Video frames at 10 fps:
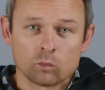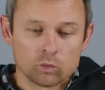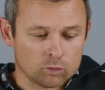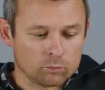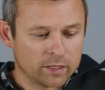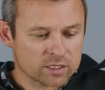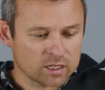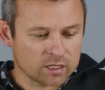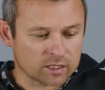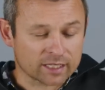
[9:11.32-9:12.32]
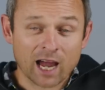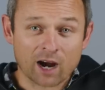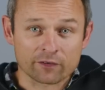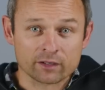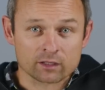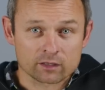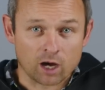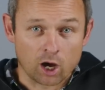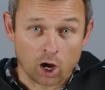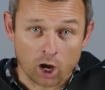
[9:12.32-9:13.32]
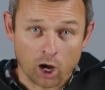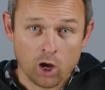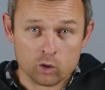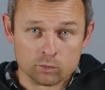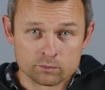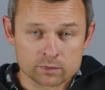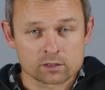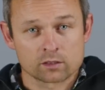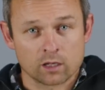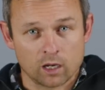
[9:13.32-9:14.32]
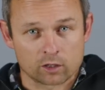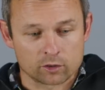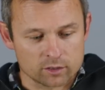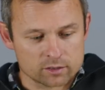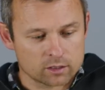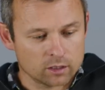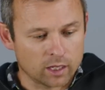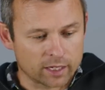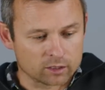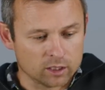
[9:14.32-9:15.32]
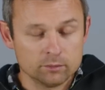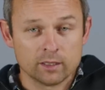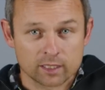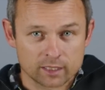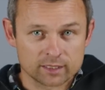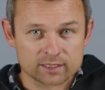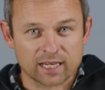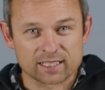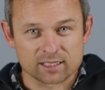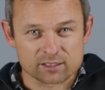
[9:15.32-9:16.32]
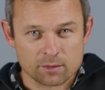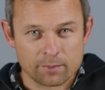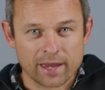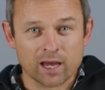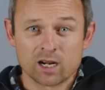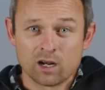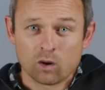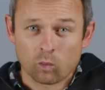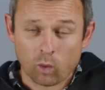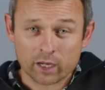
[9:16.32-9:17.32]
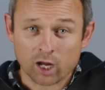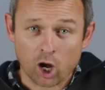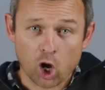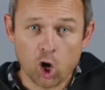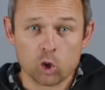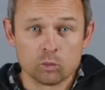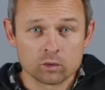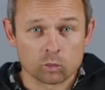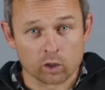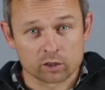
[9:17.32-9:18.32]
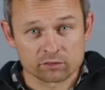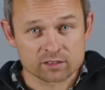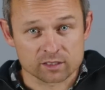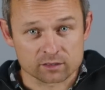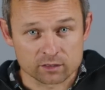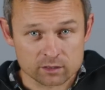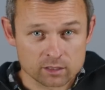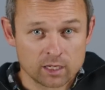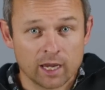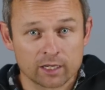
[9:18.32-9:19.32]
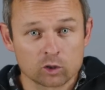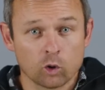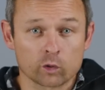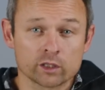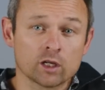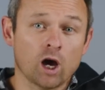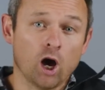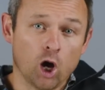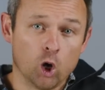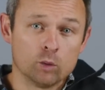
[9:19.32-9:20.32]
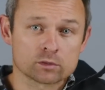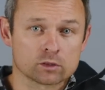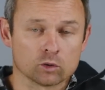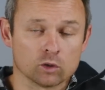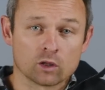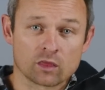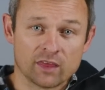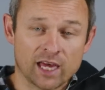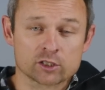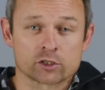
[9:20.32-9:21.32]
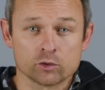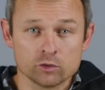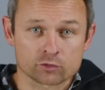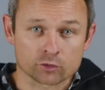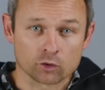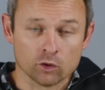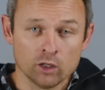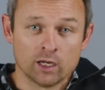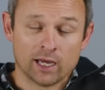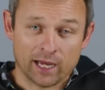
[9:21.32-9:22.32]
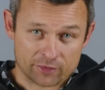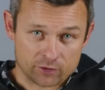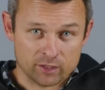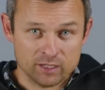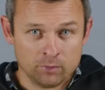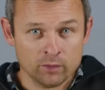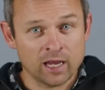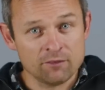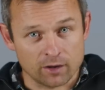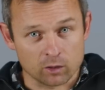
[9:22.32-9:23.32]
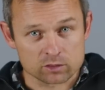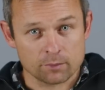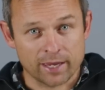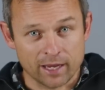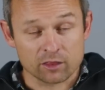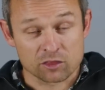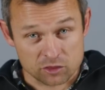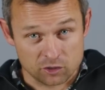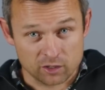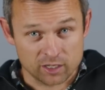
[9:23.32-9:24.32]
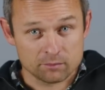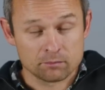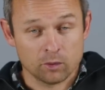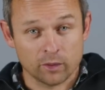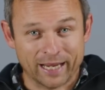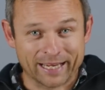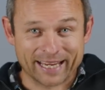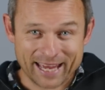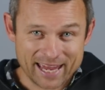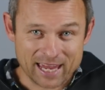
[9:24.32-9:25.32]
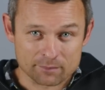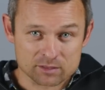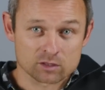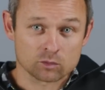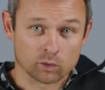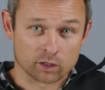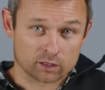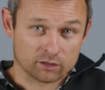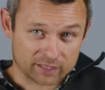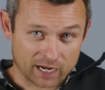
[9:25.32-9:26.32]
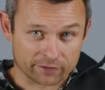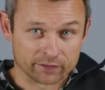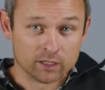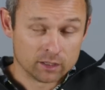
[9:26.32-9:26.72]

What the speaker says: We'll measure the current, the ohms, across the light globe. In this case, there's about 1 ohm worth of resistance, and according to Ohm's law, that should draw at 13.8 volts, about 13.8 amps worth of current.